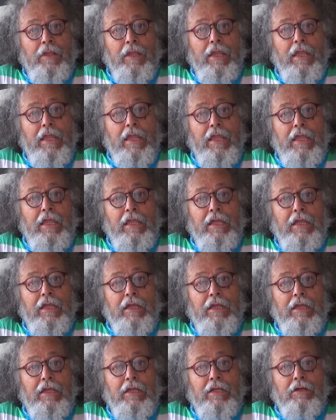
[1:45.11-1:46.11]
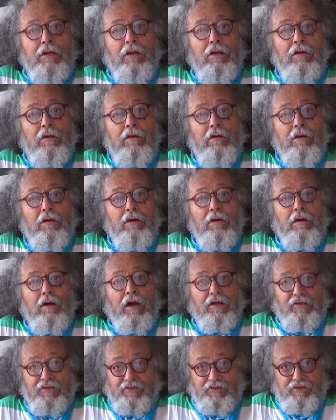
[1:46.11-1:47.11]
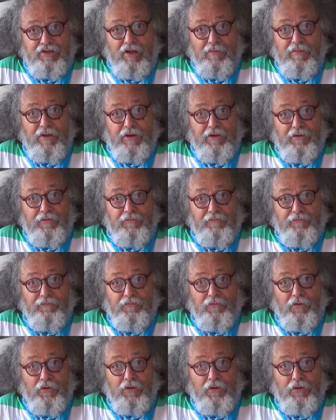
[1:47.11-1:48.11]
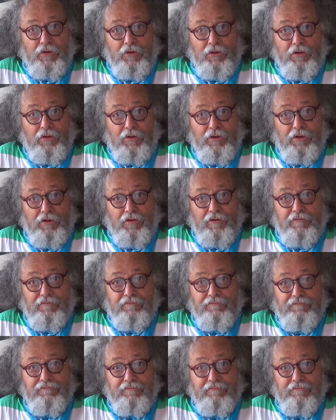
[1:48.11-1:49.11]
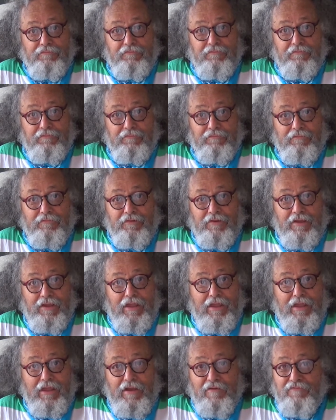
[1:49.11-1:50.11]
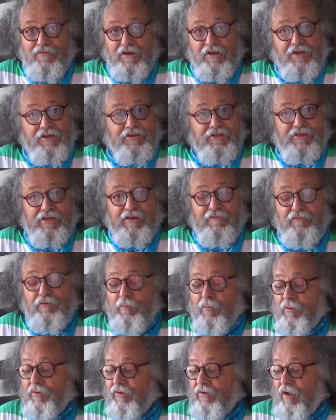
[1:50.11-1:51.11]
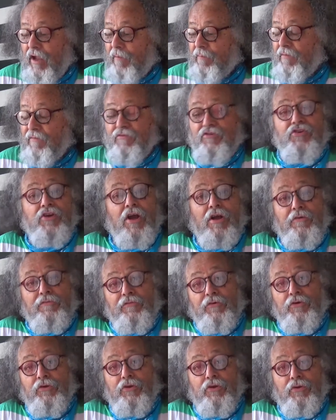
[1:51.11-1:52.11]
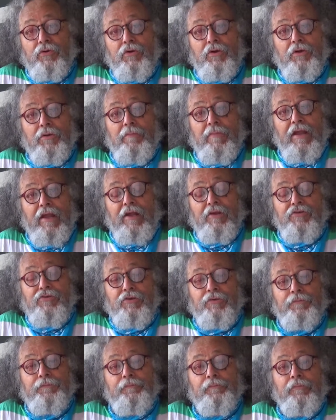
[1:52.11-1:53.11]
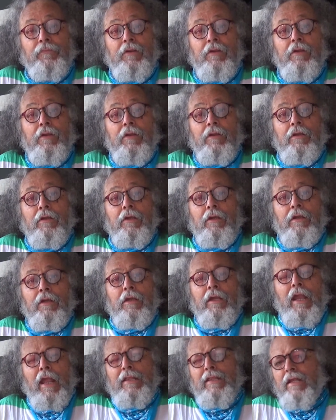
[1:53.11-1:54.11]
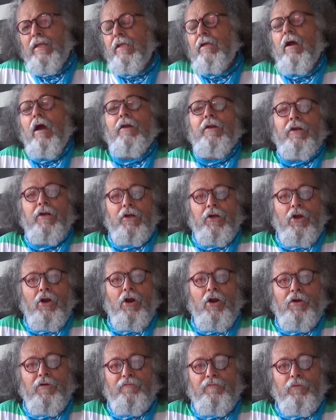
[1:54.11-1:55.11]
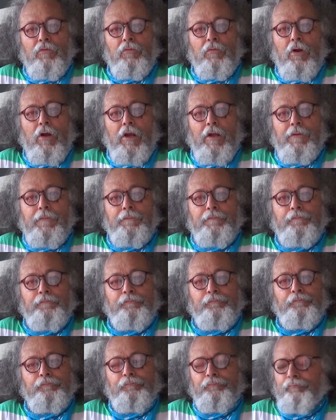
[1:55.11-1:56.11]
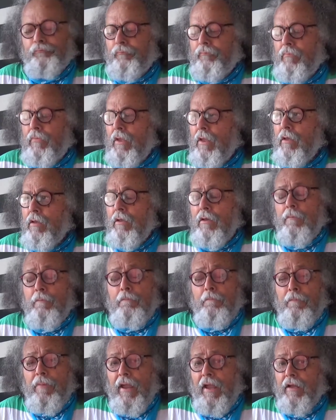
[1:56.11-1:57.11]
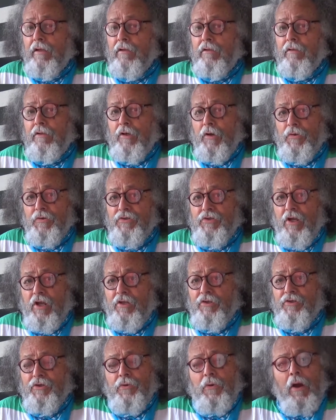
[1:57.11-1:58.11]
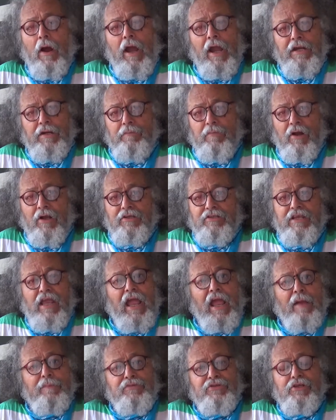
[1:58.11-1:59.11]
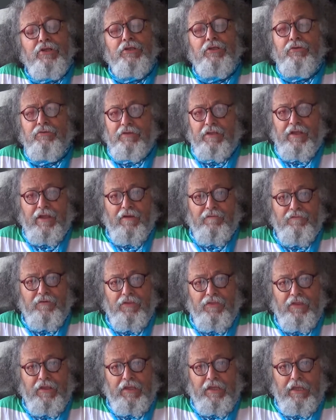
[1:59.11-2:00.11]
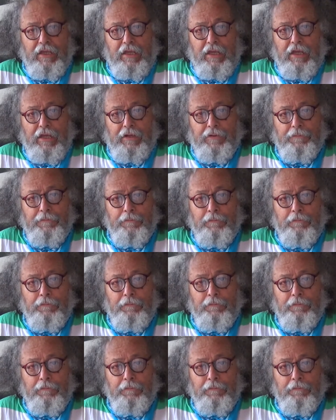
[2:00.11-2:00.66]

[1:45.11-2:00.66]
and on a stomach full of every conceivable type of junk food you could imagine. And then he got on a carnival ride. Beck goes on to itemize absolutely everything he ate.